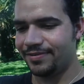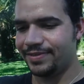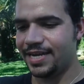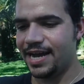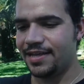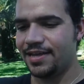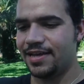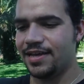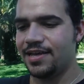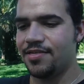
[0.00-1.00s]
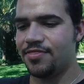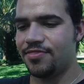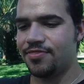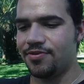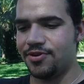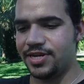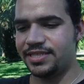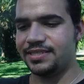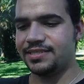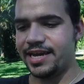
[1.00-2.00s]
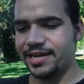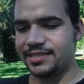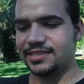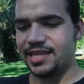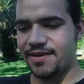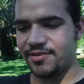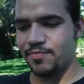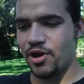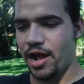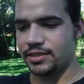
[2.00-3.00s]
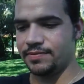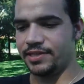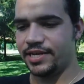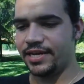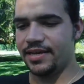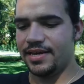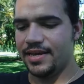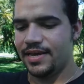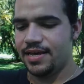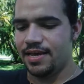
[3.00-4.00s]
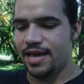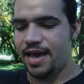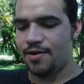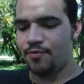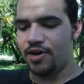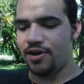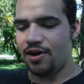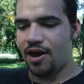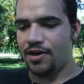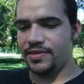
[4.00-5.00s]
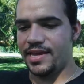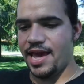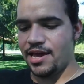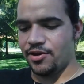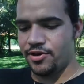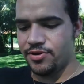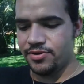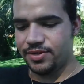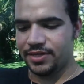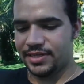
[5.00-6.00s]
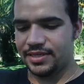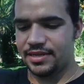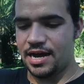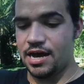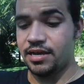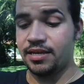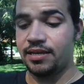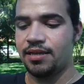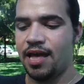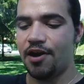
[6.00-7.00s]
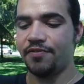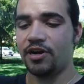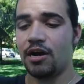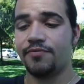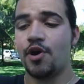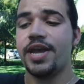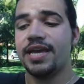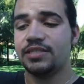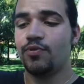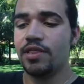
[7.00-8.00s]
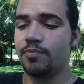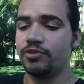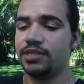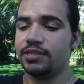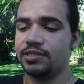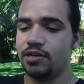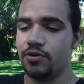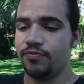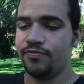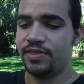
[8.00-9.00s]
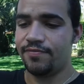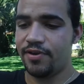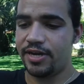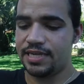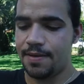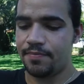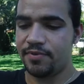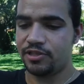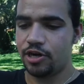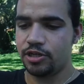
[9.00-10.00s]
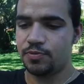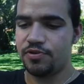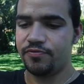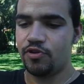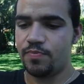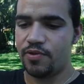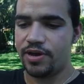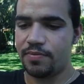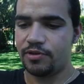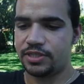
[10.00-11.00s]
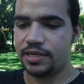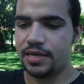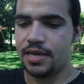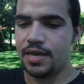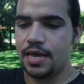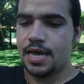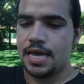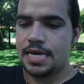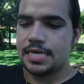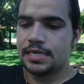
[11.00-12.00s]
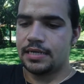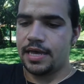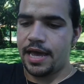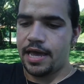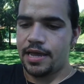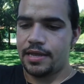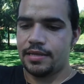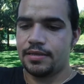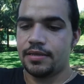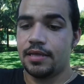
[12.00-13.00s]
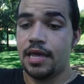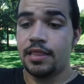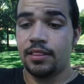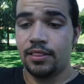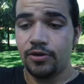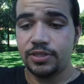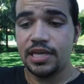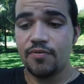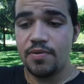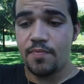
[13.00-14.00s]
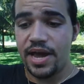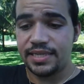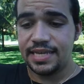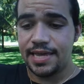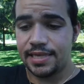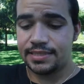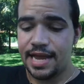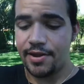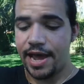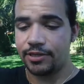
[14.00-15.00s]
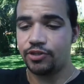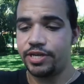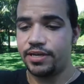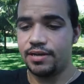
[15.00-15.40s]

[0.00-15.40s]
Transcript: We got 30 seconds left approximately, and we are on the anchor. However, Gardevoir is weather boosted, so the fairy type charge move will be weather boosted, and it looks like we might take this down, actually.